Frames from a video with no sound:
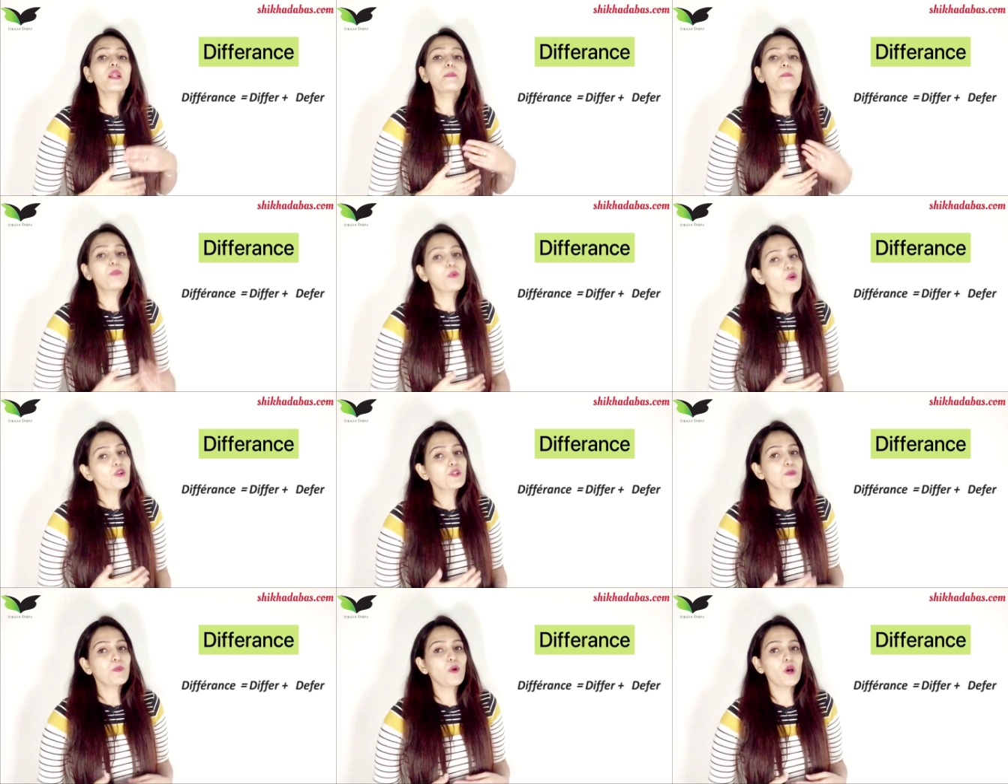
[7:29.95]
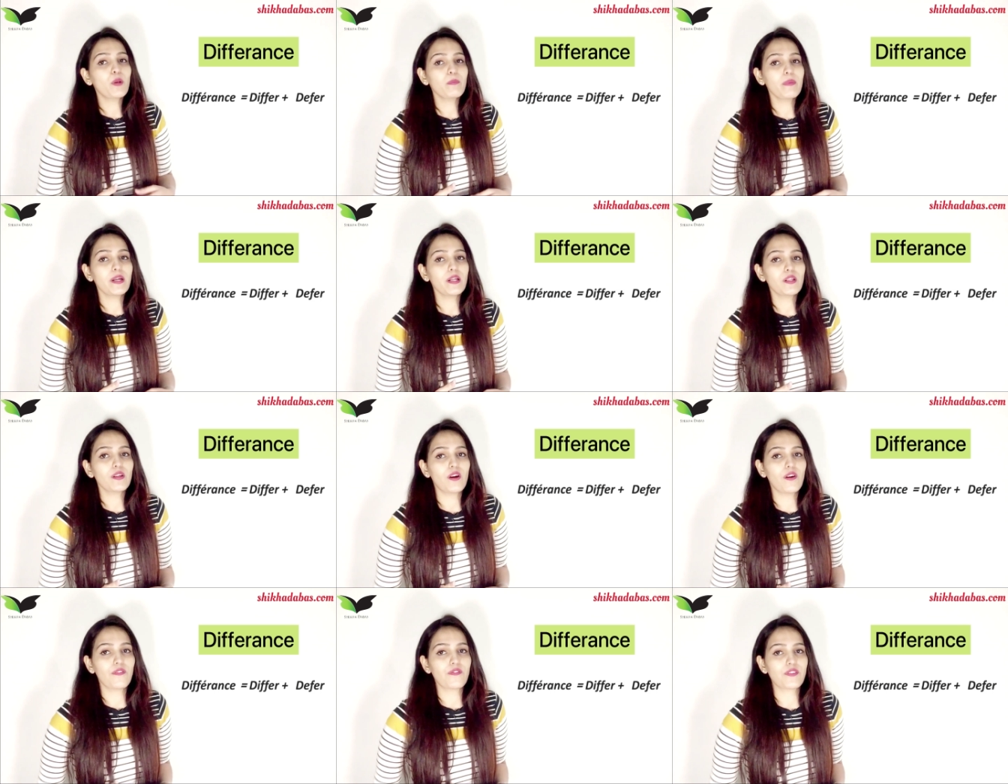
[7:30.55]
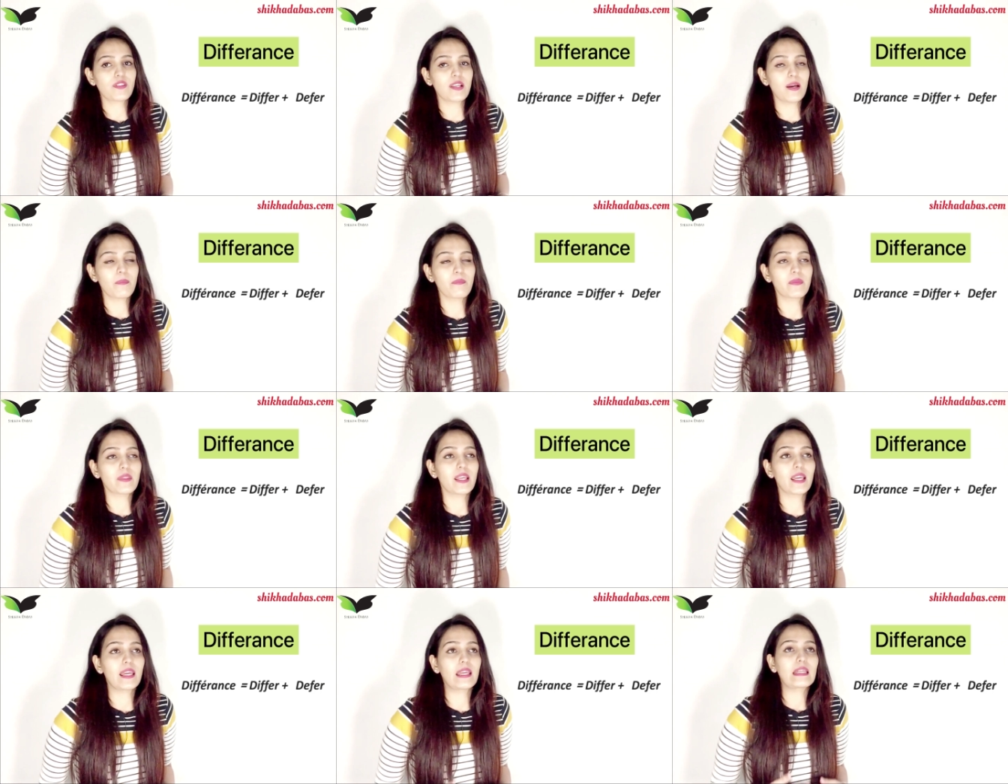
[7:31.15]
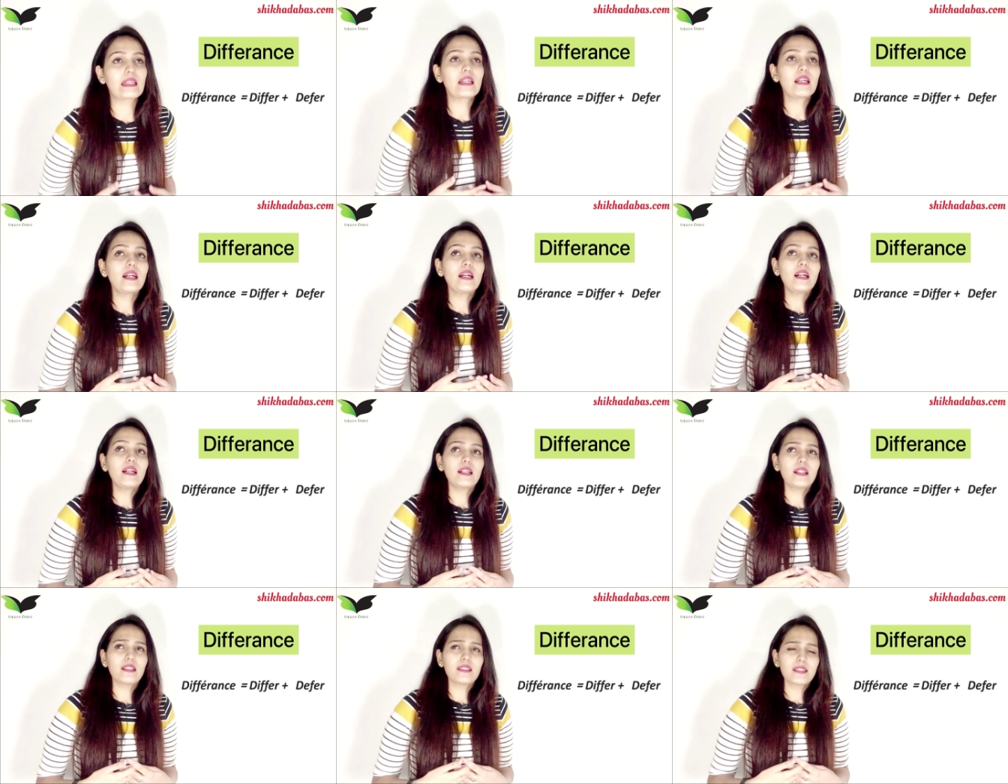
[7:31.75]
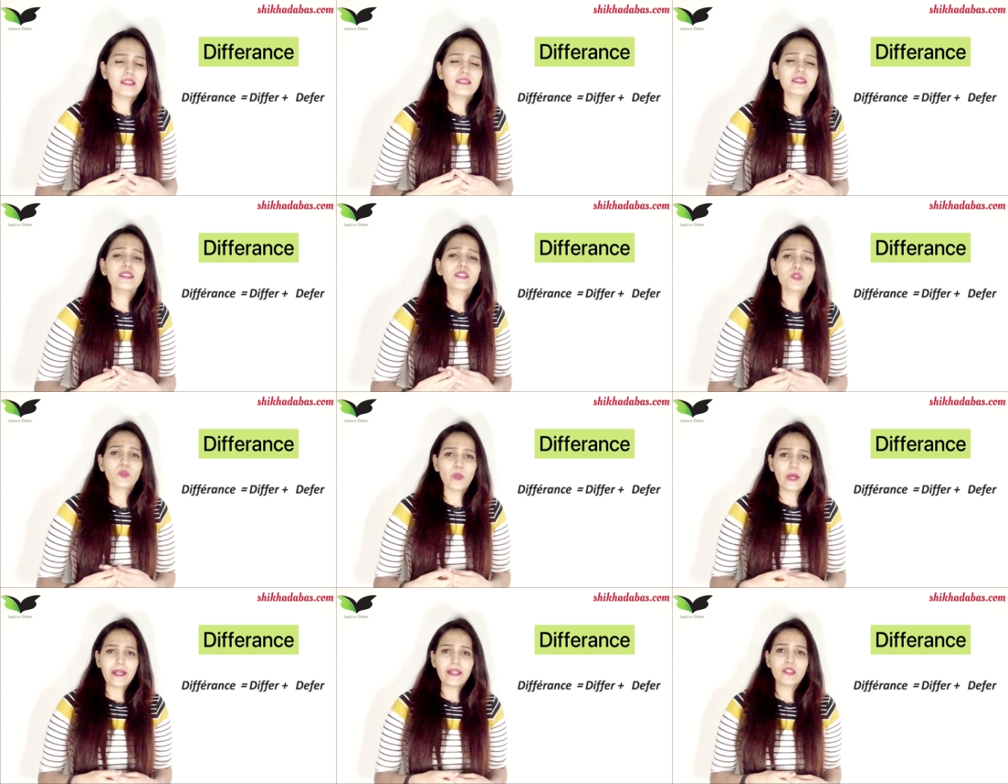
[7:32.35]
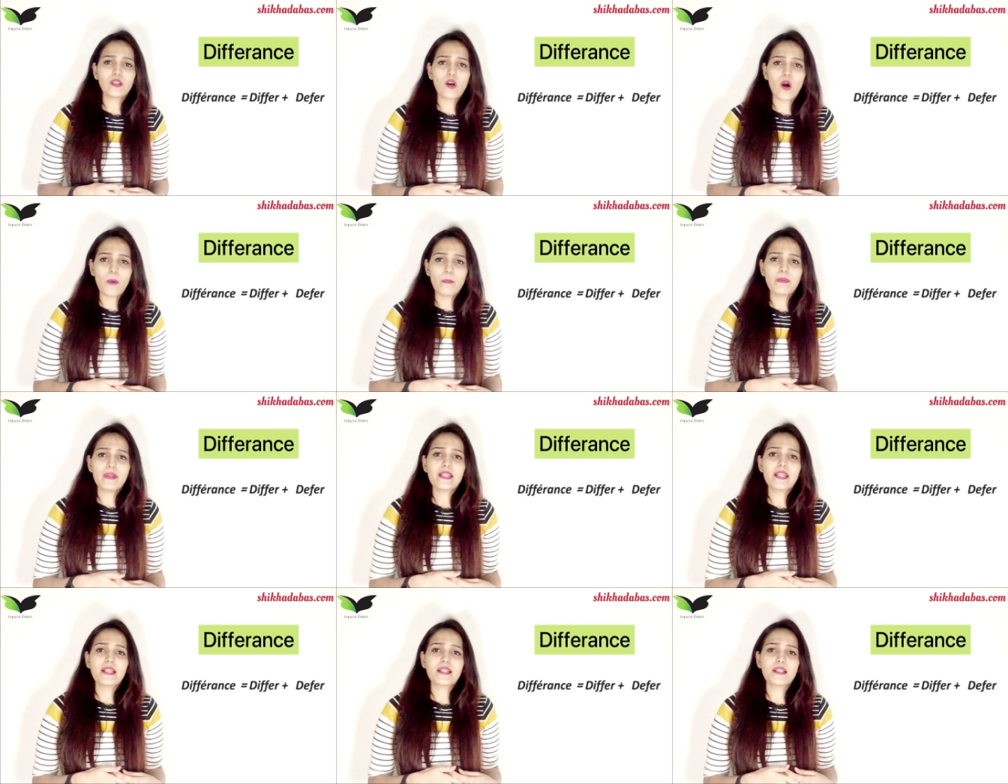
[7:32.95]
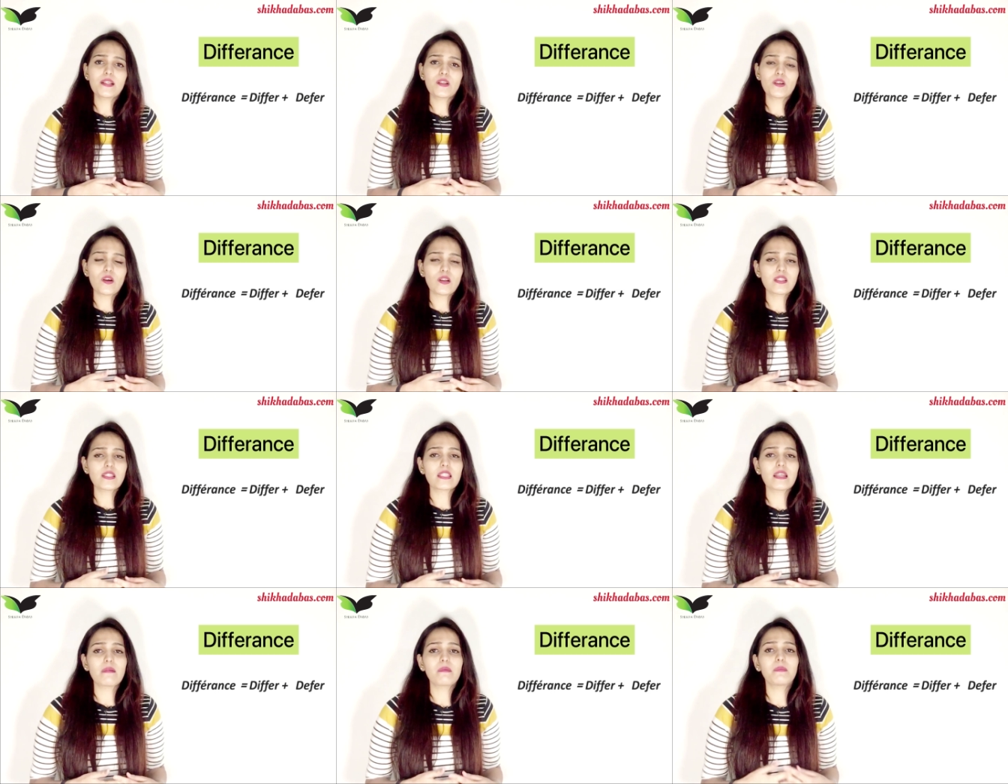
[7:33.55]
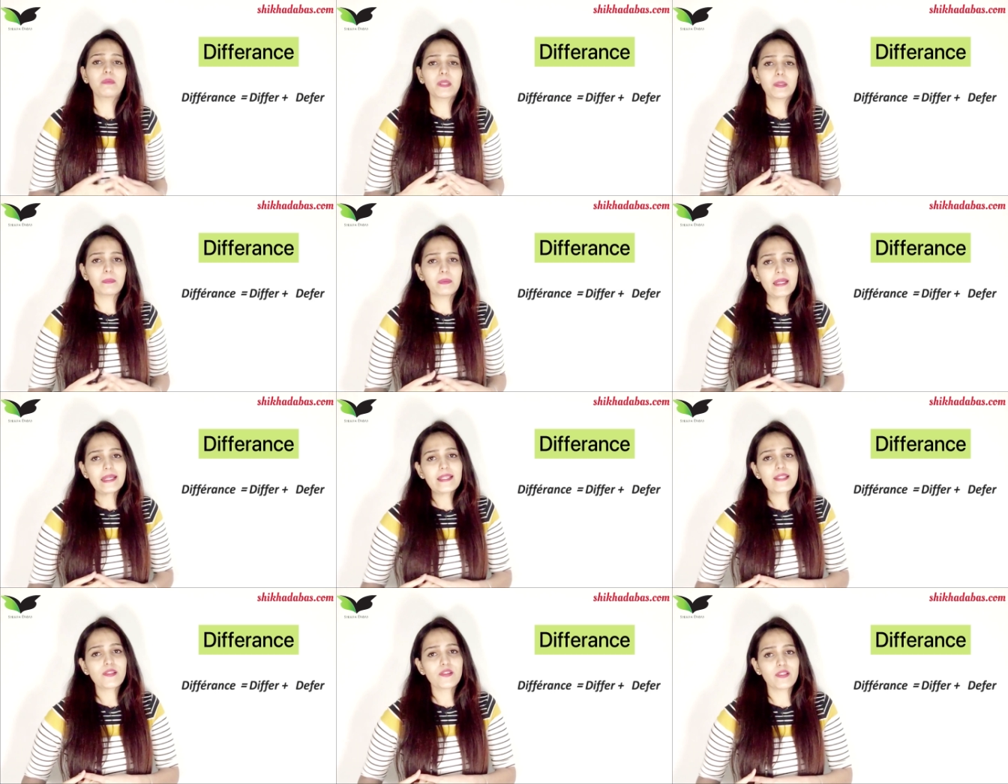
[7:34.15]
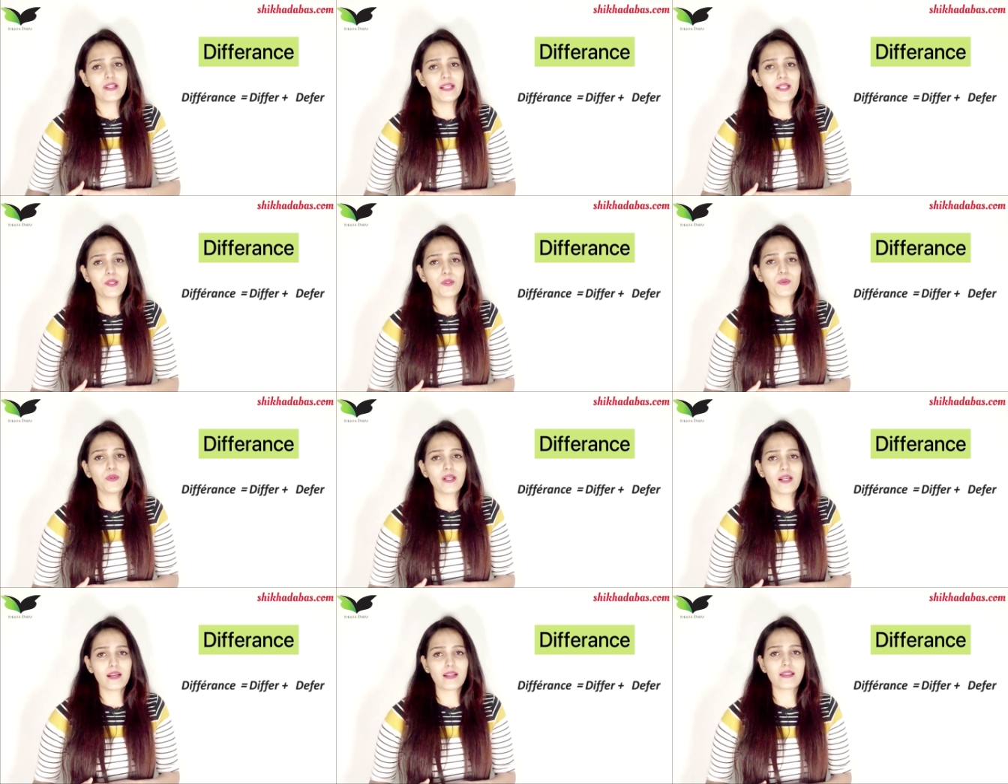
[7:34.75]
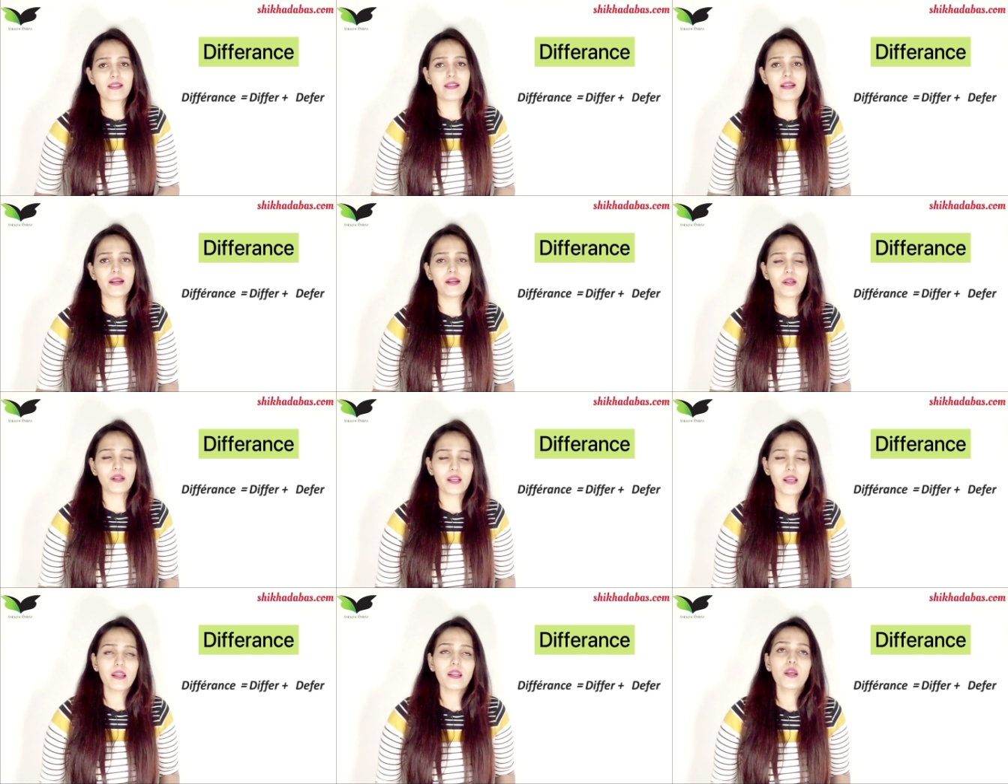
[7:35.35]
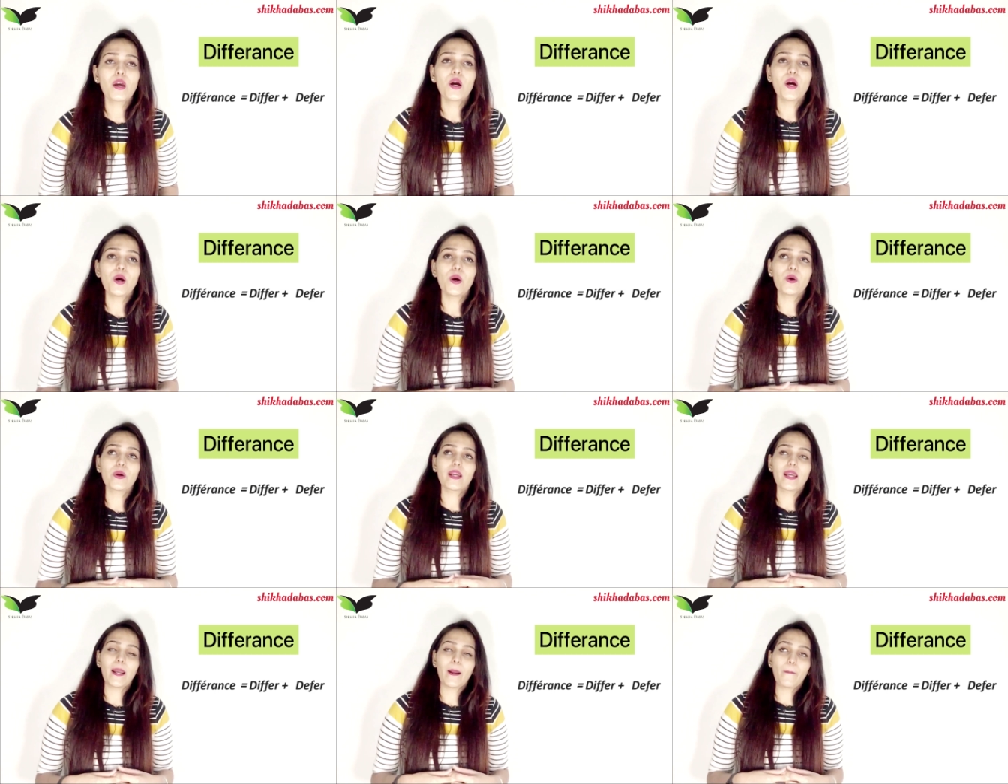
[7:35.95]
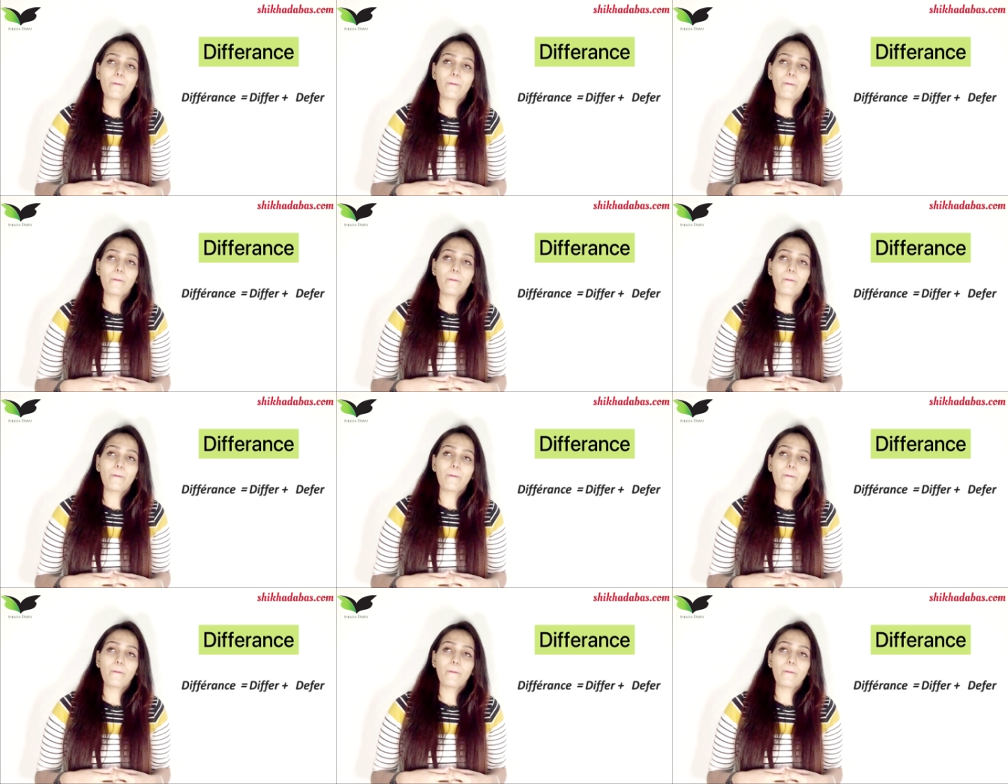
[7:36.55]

postponement of something uh, this is quite a complicated concept but please try to understand it okay